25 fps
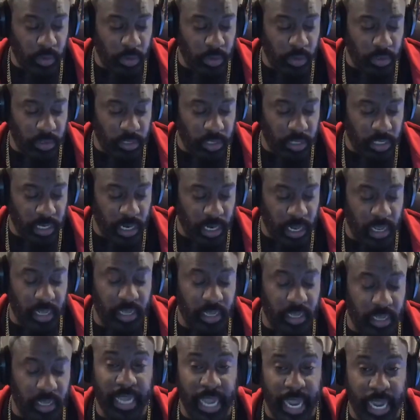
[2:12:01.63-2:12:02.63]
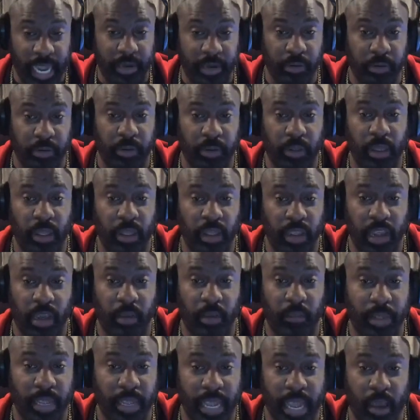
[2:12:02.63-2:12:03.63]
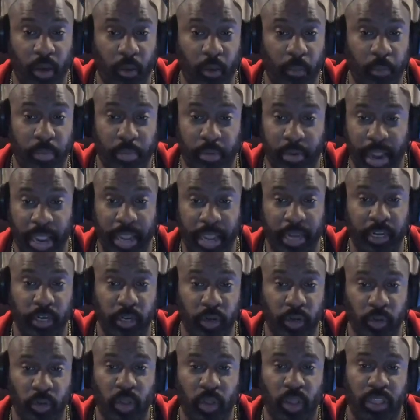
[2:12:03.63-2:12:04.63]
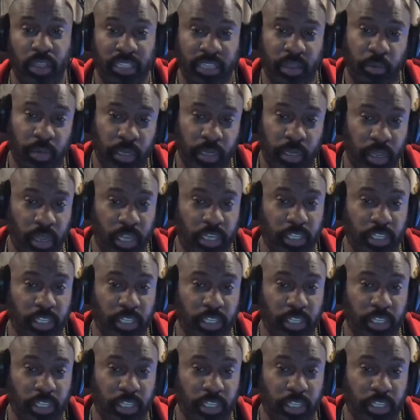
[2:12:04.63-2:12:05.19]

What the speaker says: Slug title coming out, brand new, that will launch